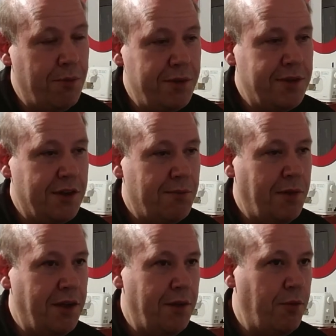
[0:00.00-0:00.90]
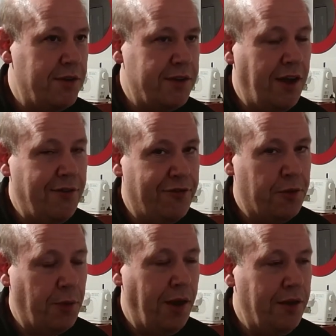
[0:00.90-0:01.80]
is there, but it was off for
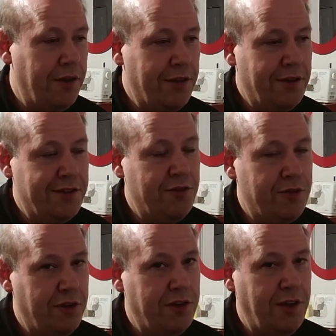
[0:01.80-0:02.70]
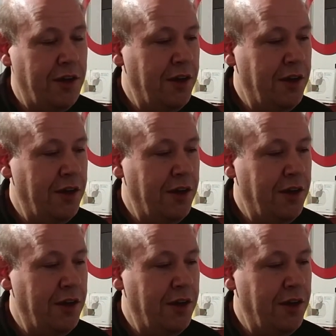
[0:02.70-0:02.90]
a while, and this utility